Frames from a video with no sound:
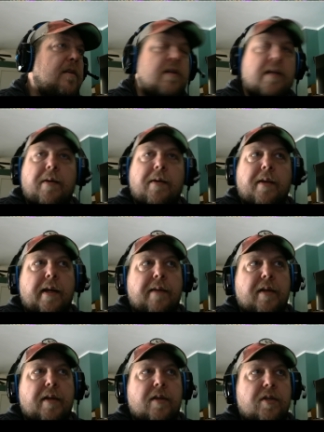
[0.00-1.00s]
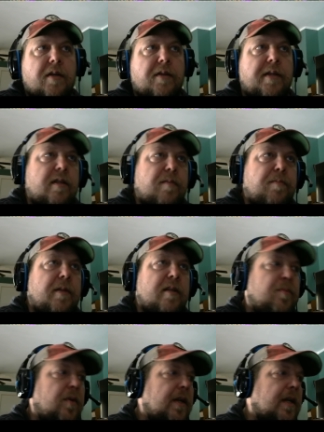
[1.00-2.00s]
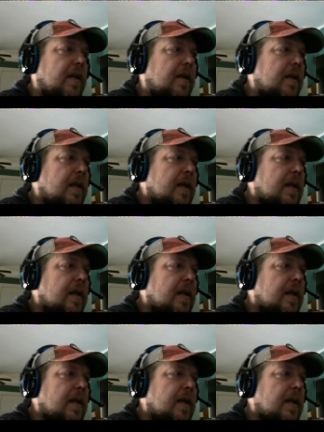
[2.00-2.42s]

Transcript: And now that I have that shield, that's pretty good.